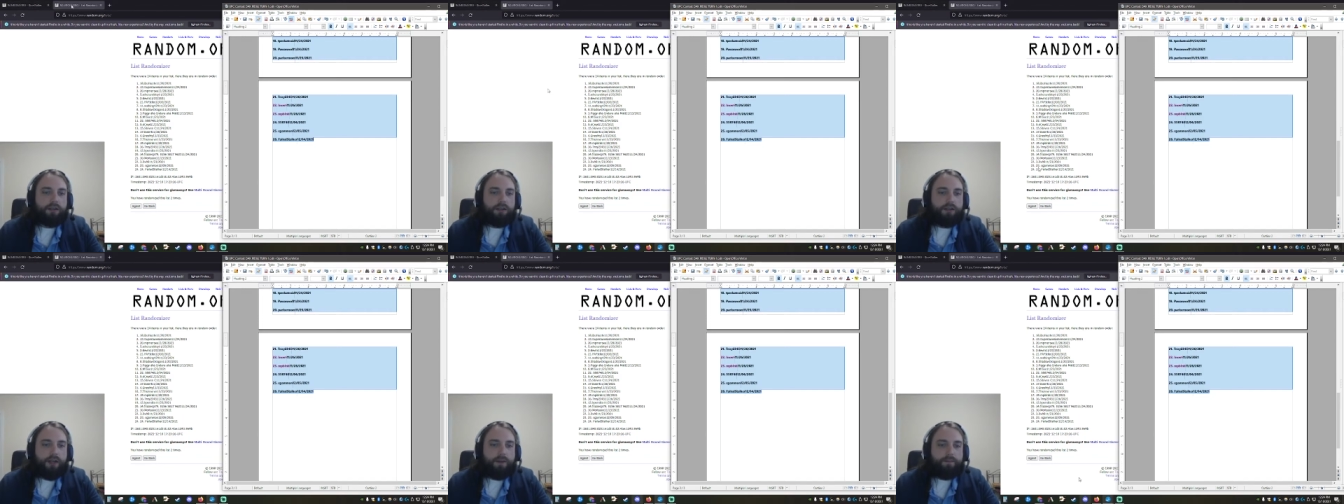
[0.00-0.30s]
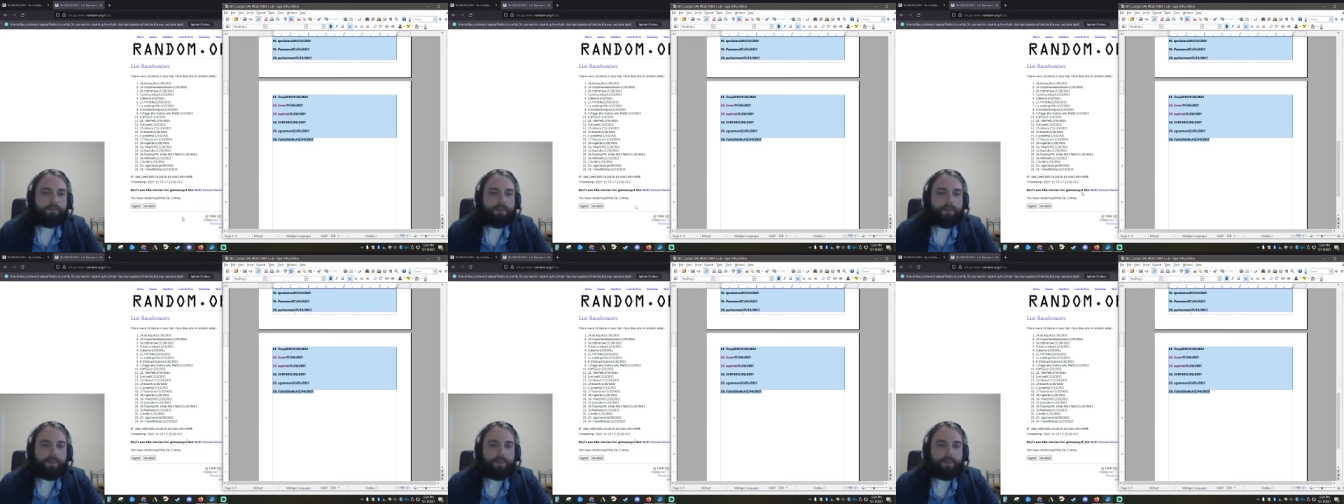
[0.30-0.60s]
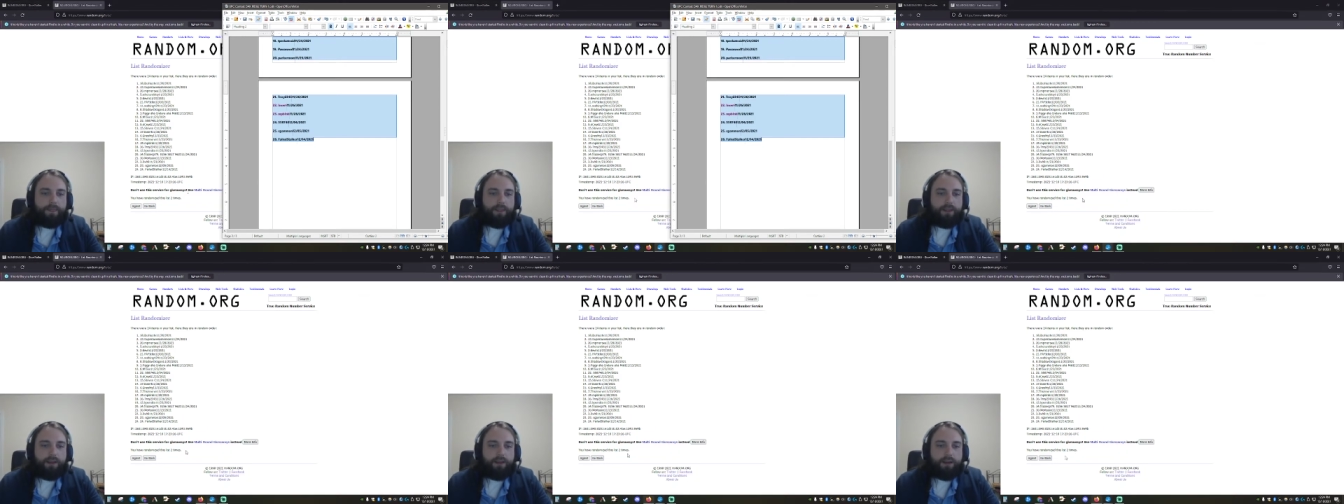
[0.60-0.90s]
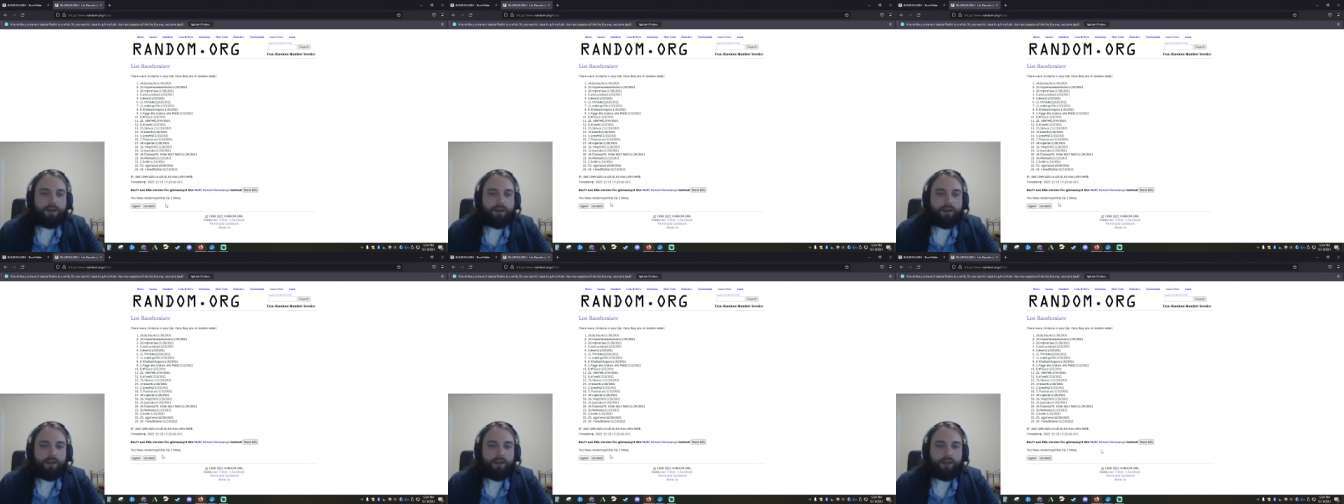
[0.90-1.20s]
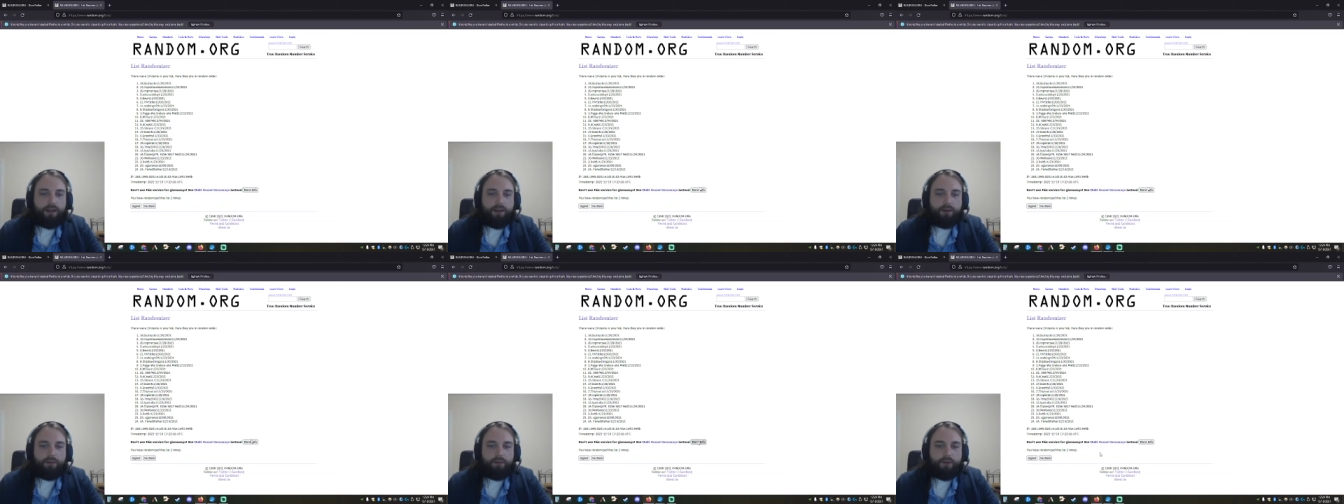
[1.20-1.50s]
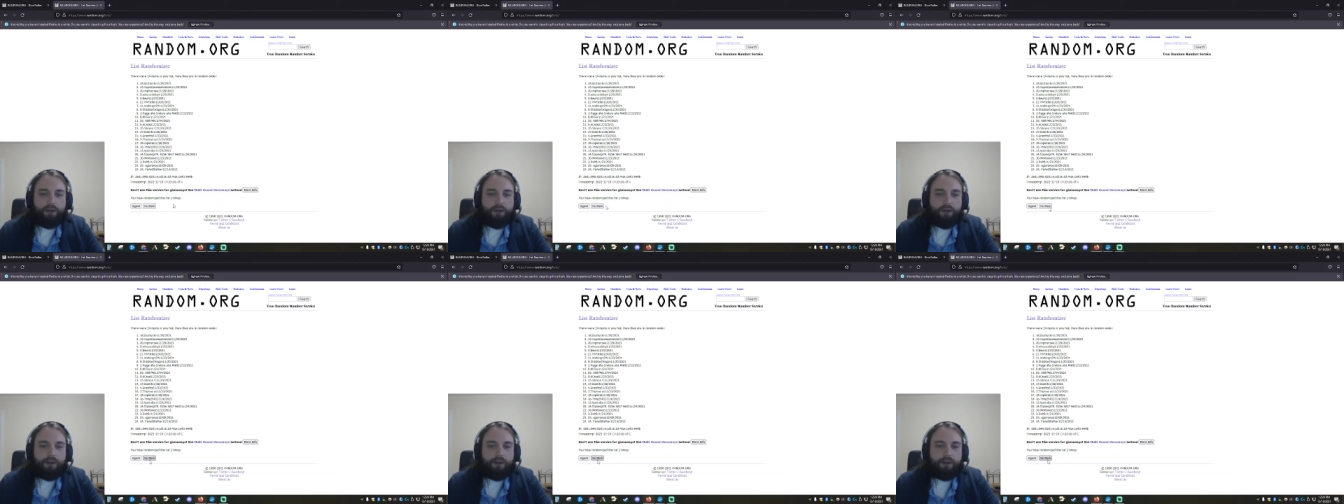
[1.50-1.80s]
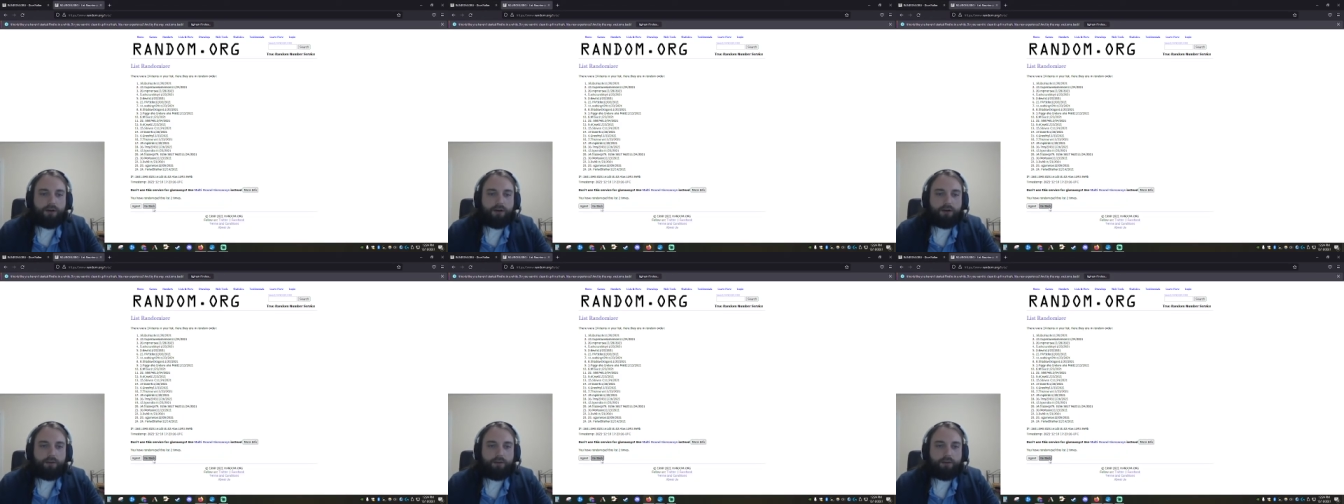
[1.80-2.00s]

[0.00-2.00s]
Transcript: Okay. And then we're going to go